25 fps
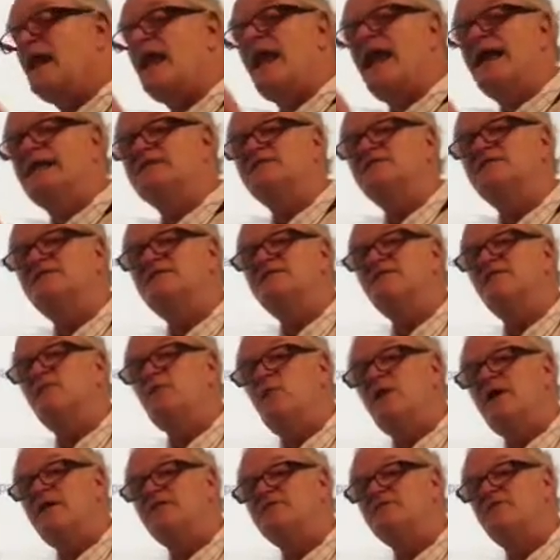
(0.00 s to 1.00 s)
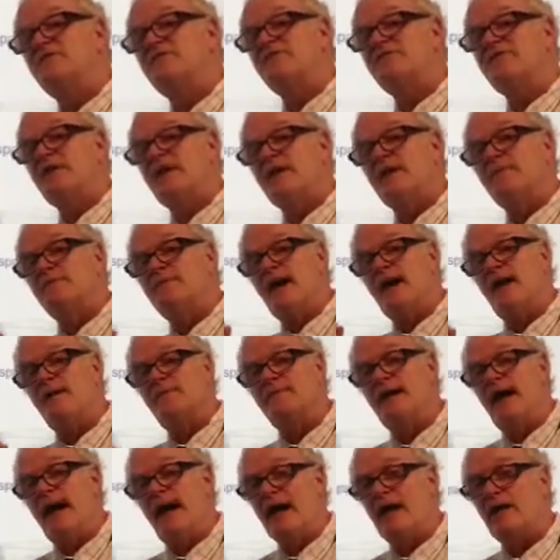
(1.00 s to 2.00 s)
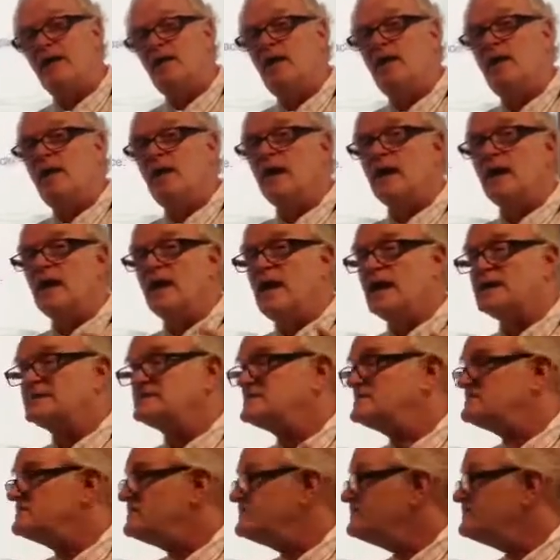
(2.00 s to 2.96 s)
lots of different ways to think about matter, lots of